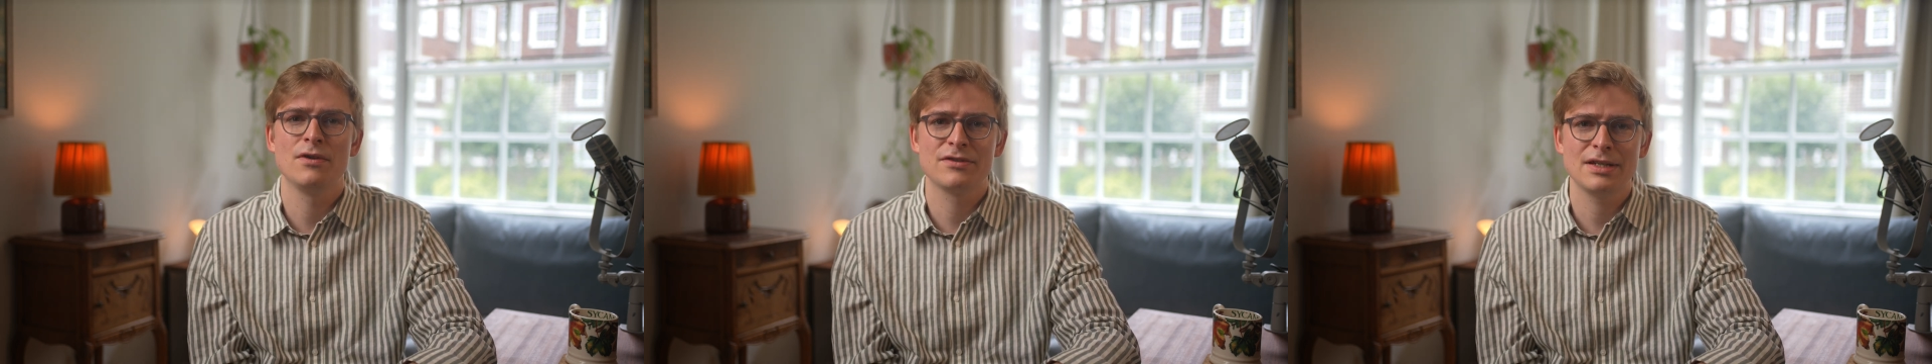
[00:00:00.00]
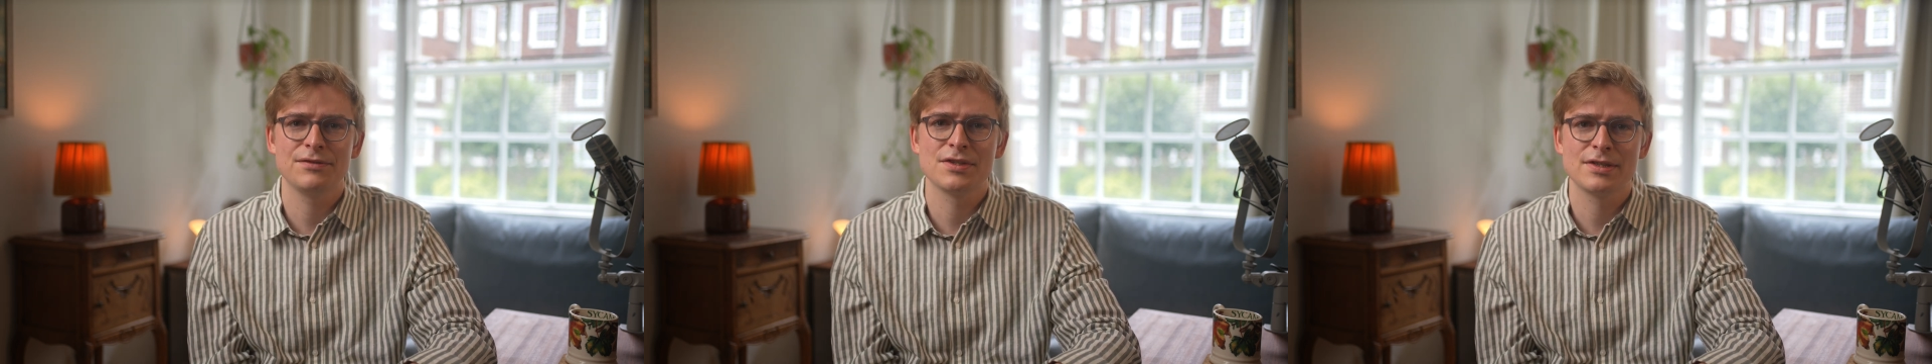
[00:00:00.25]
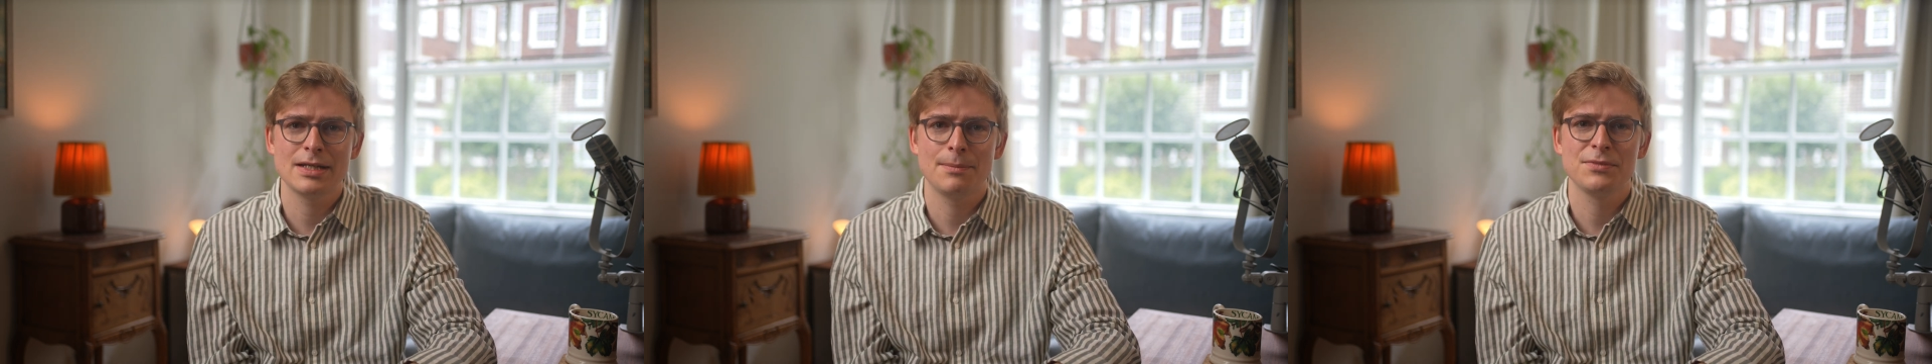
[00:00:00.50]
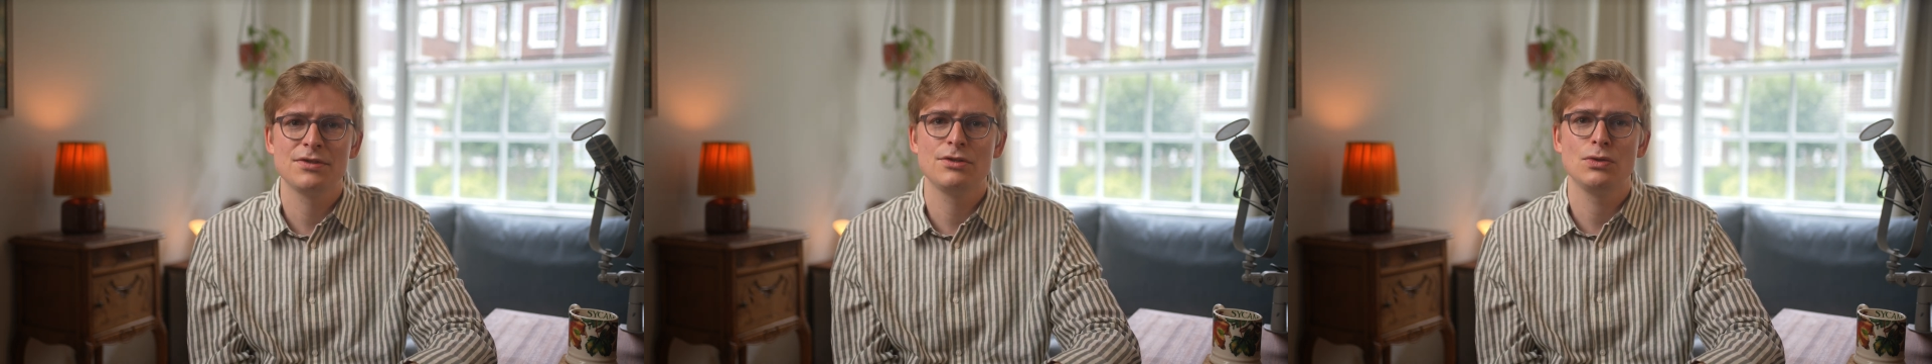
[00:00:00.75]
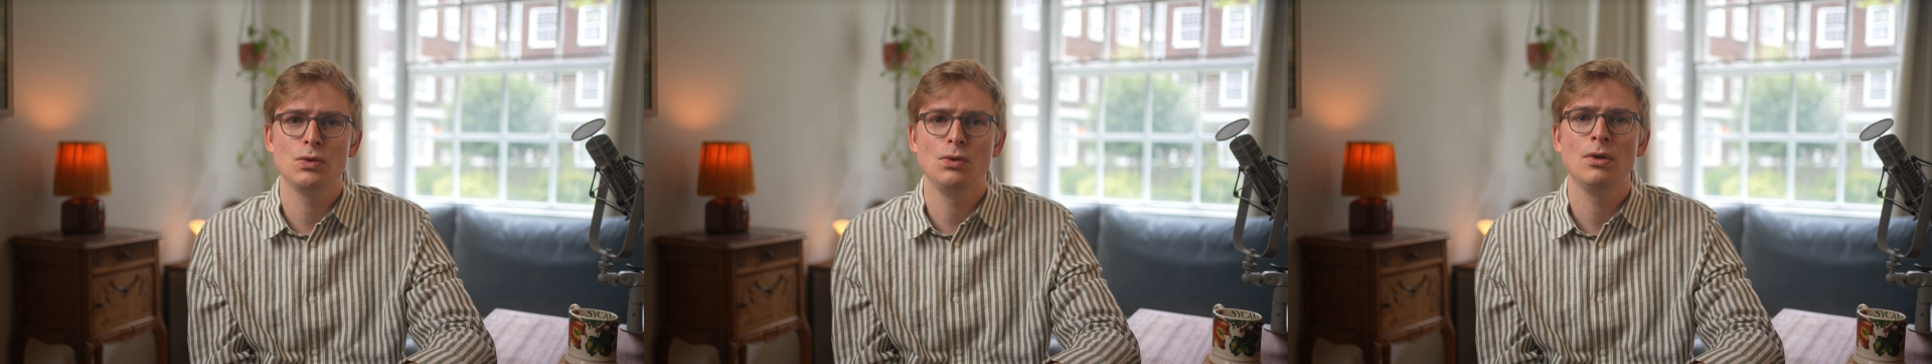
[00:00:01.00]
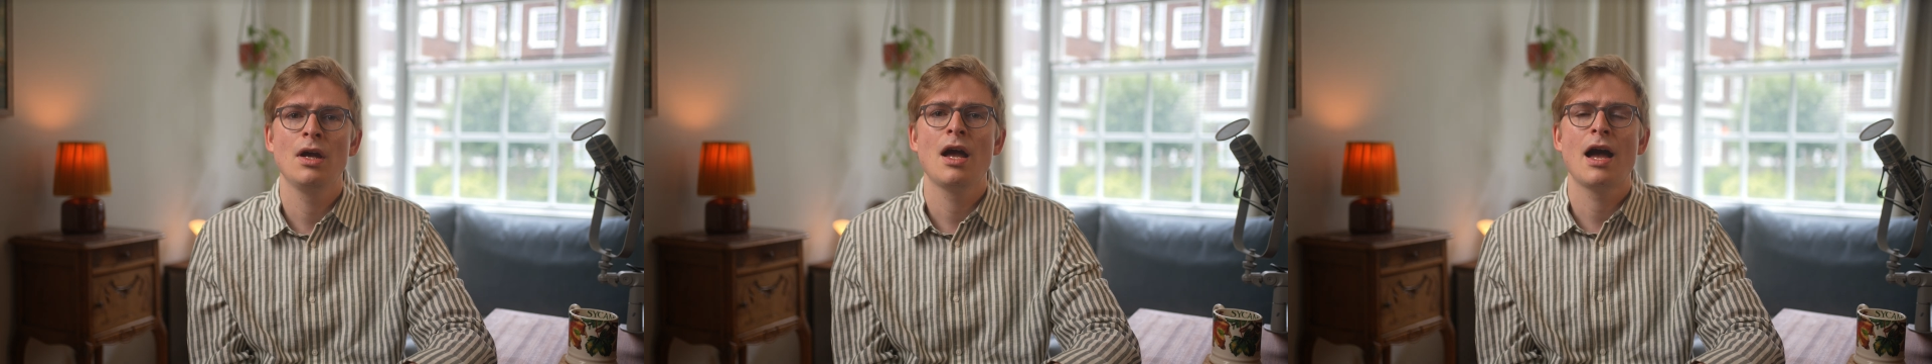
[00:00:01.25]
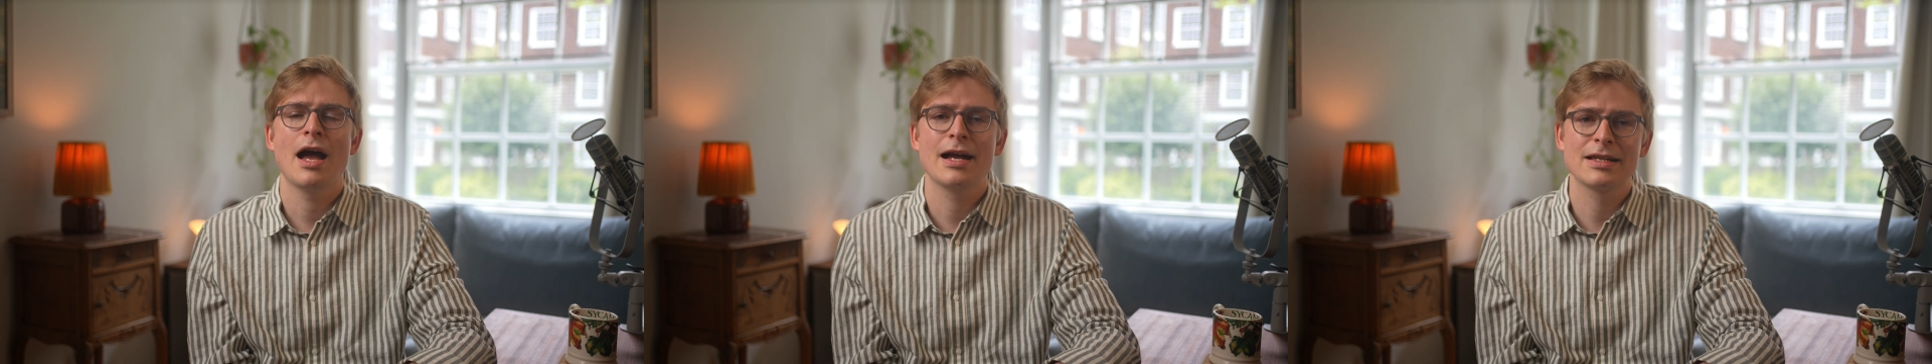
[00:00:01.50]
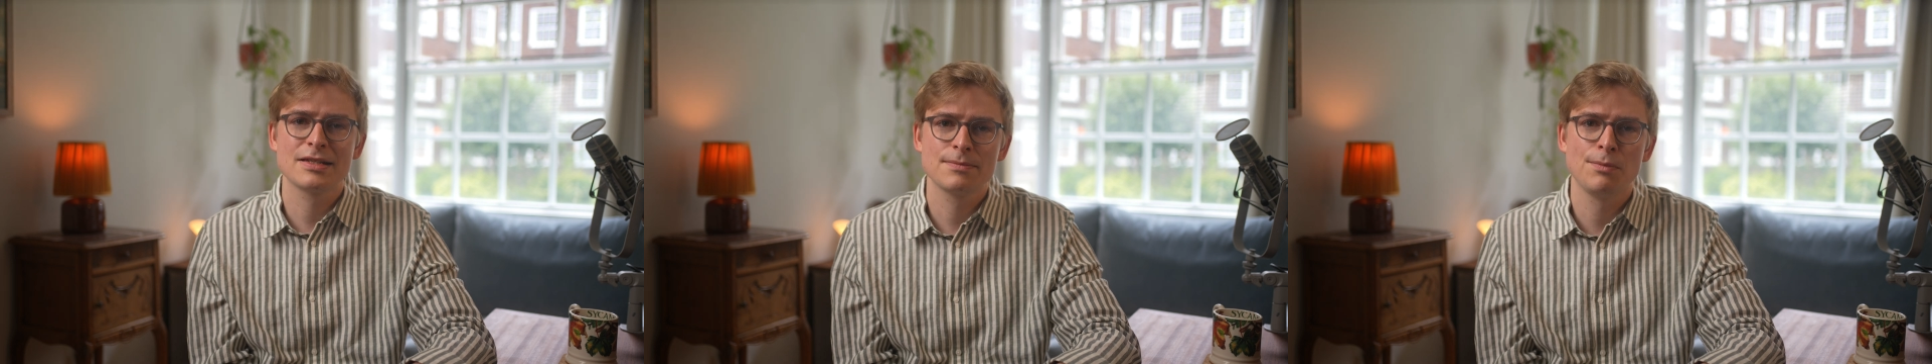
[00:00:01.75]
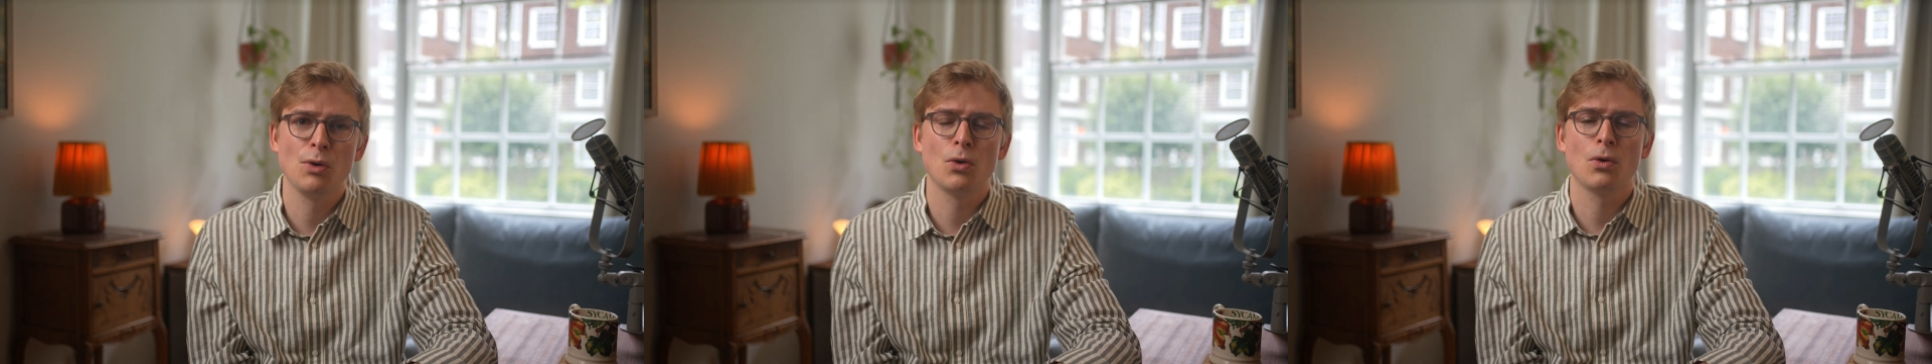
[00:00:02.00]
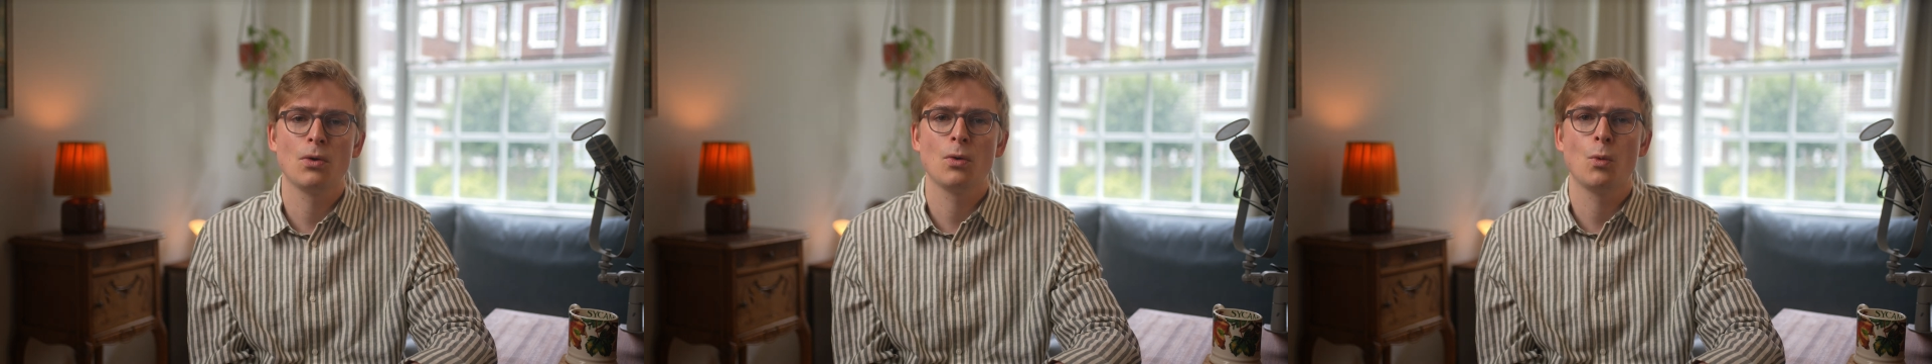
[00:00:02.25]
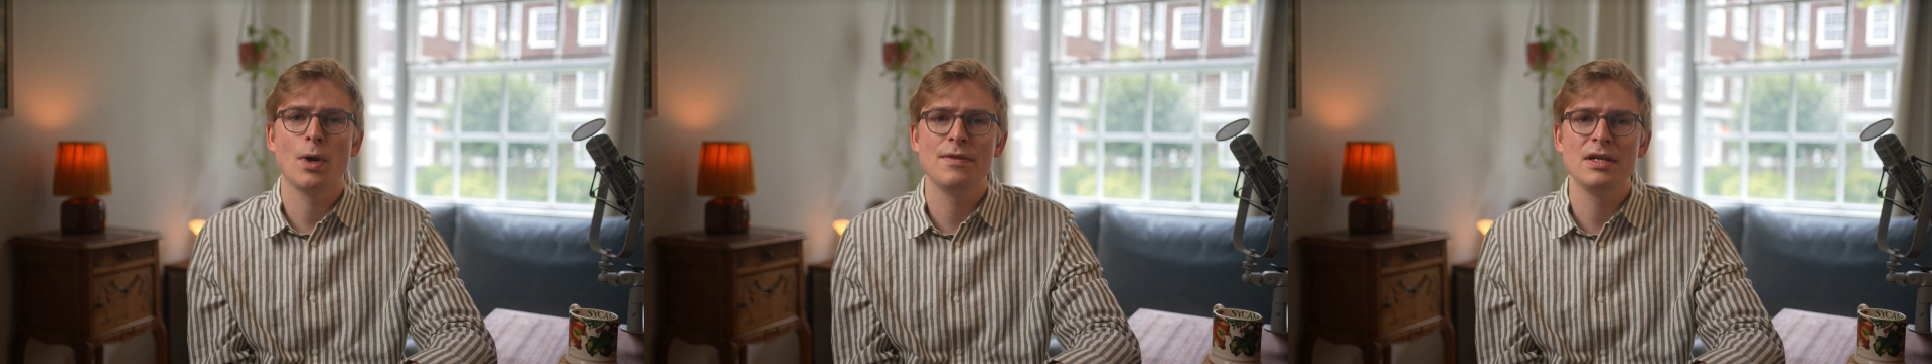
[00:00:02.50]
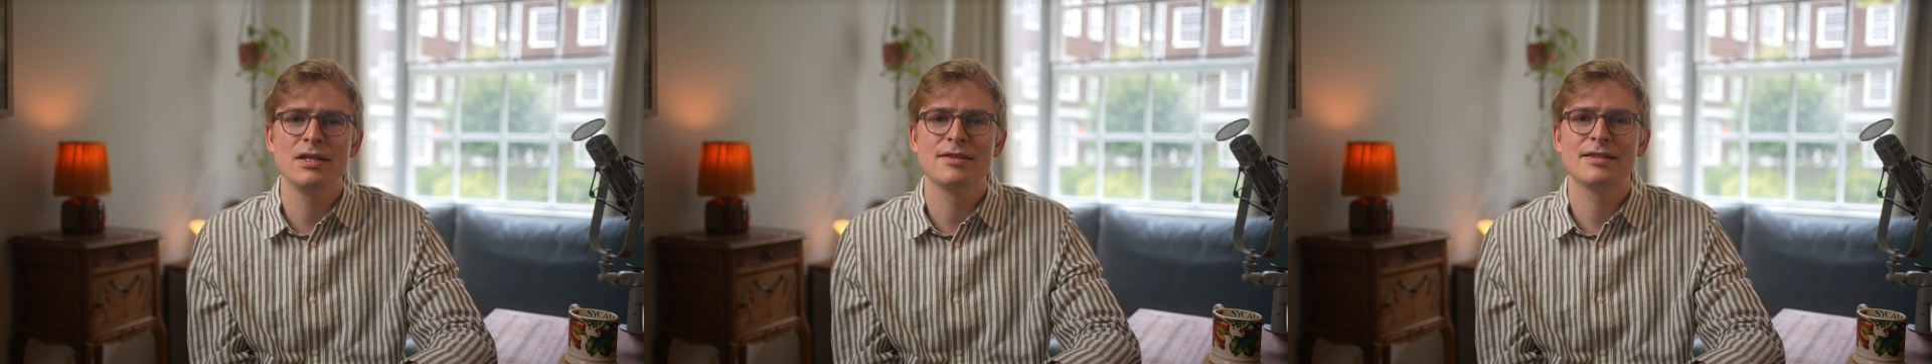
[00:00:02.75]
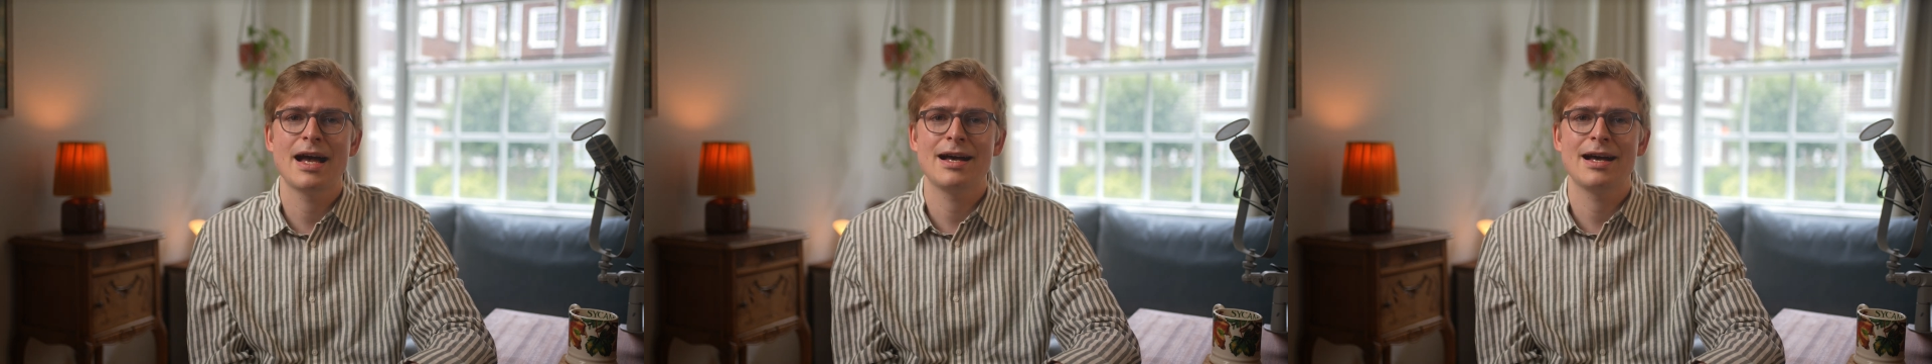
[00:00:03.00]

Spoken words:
the 7 steps to explore where these